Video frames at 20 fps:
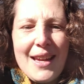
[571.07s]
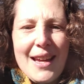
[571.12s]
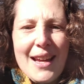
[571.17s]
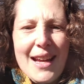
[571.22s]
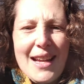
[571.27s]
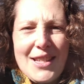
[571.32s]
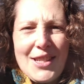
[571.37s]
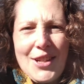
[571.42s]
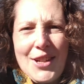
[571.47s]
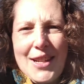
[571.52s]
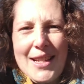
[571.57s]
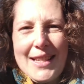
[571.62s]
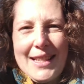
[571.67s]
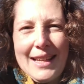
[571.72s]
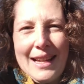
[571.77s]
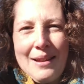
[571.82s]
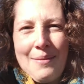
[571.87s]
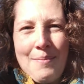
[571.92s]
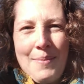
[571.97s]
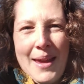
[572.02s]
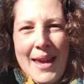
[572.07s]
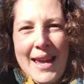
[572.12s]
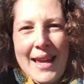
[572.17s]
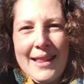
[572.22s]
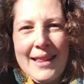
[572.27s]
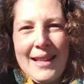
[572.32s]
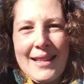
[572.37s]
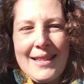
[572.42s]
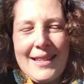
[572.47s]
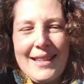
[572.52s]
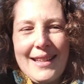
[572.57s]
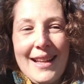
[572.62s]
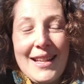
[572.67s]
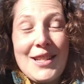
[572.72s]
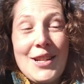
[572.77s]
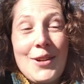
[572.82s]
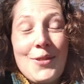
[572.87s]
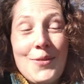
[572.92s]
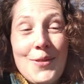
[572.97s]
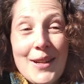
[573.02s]
as good as it can be. And
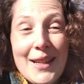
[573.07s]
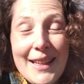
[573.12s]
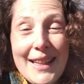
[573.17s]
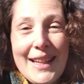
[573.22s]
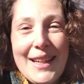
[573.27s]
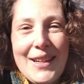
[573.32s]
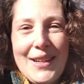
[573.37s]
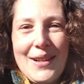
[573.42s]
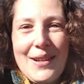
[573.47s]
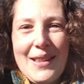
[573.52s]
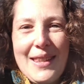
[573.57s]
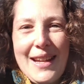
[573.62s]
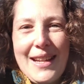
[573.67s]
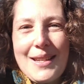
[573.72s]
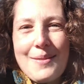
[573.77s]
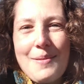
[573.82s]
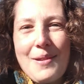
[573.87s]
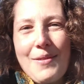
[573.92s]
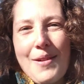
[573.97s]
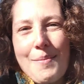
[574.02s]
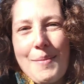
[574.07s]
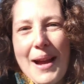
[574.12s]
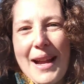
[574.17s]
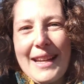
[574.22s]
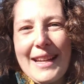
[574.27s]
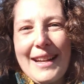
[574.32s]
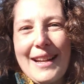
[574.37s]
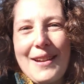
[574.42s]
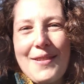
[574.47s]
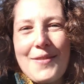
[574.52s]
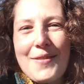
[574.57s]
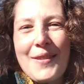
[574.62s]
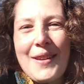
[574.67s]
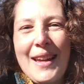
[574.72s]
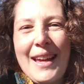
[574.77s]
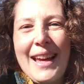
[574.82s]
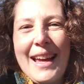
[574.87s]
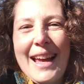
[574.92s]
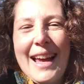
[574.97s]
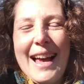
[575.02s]
that's a really good thing to be reminded of.
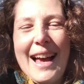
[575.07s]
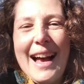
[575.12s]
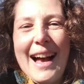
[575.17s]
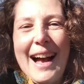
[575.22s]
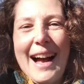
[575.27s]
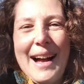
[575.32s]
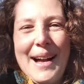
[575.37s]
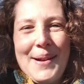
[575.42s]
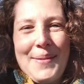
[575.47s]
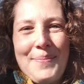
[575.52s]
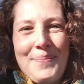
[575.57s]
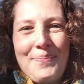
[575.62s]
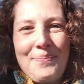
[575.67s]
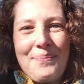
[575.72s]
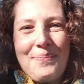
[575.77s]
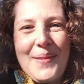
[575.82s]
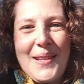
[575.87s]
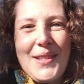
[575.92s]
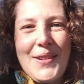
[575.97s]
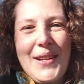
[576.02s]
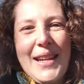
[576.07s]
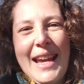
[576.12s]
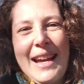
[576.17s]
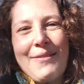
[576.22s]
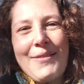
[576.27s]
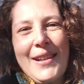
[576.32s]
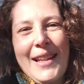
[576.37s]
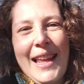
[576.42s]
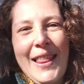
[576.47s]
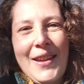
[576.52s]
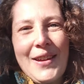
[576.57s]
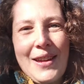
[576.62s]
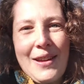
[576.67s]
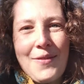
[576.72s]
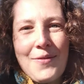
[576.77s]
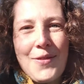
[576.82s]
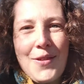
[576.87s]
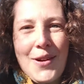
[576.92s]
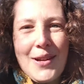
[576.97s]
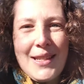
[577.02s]
So again, really
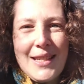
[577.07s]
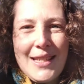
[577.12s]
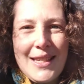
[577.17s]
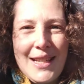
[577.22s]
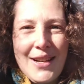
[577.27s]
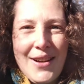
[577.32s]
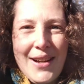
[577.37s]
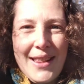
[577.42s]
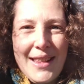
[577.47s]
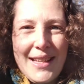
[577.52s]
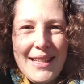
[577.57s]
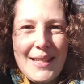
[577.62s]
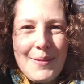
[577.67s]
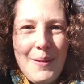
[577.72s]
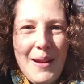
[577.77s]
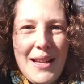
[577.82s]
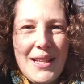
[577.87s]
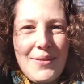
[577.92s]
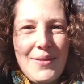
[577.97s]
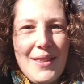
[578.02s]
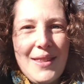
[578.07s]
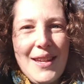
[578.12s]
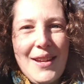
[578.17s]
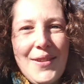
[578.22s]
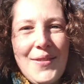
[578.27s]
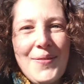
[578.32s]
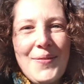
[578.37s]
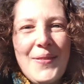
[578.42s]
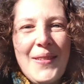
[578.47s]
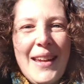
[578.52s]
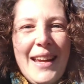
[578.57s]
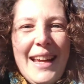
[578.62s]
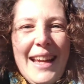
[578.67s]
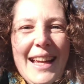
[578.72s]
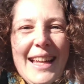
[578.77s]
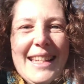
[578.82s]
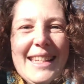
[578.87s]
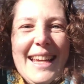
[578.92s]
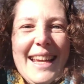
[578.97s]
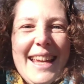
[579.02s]
looking forward to sharing this space with you.
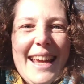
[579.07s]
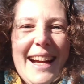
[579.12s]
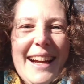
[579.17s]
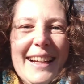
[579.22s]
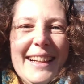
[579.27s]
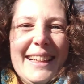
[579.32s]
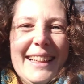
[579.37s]
Take care.